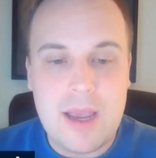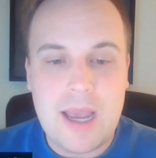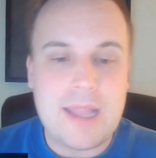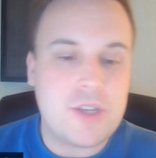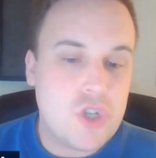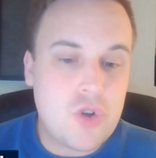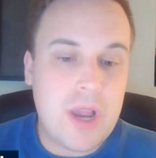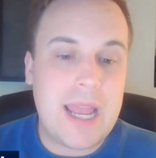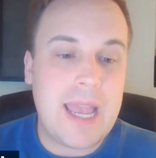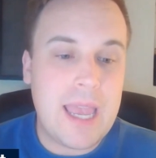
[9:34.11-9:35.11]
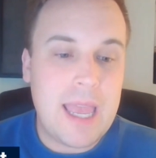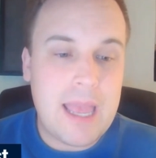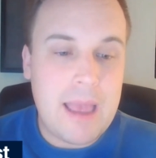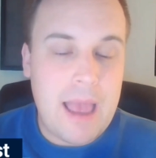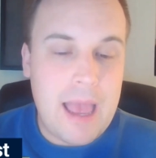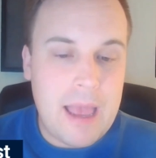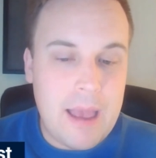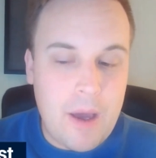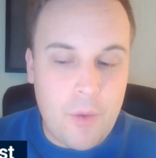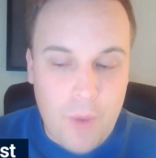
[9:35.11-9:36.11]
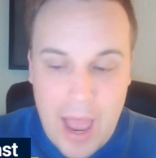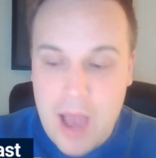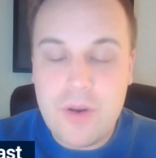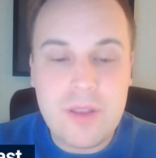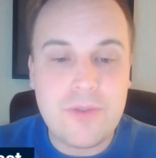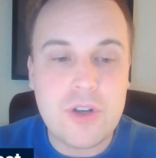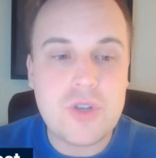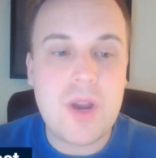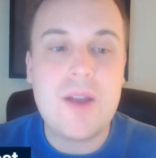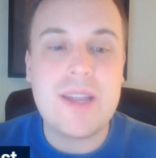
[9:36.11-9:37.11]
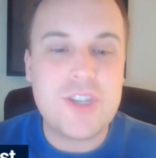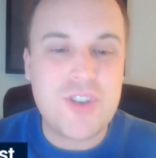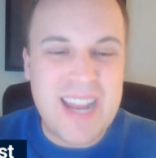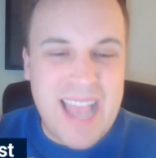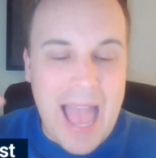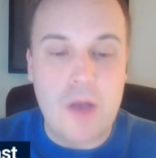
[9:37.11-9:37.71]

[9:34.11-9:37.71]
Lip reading: And that's trading around in the first round and trading